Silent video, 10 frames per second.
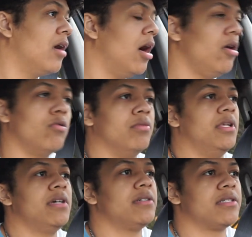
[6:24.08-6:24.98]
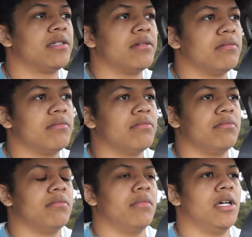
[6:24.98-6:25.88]
Oh, there's
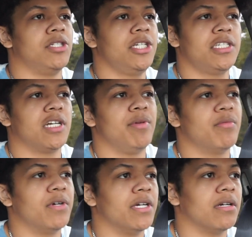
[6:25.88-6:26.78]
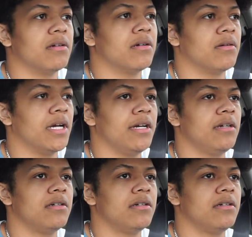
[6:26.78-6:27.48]
a shit ton of people here. Okay.